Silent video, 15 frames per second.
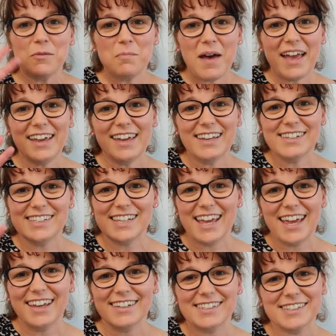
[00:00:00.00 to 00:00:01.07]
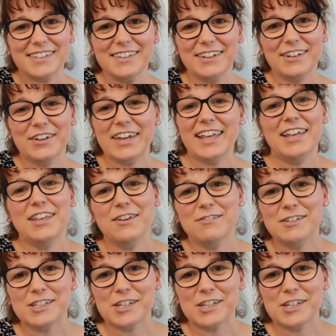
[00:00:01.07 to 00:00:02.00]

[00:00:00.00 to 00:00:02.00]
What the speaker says: Goodbye Year 6, good luck in your new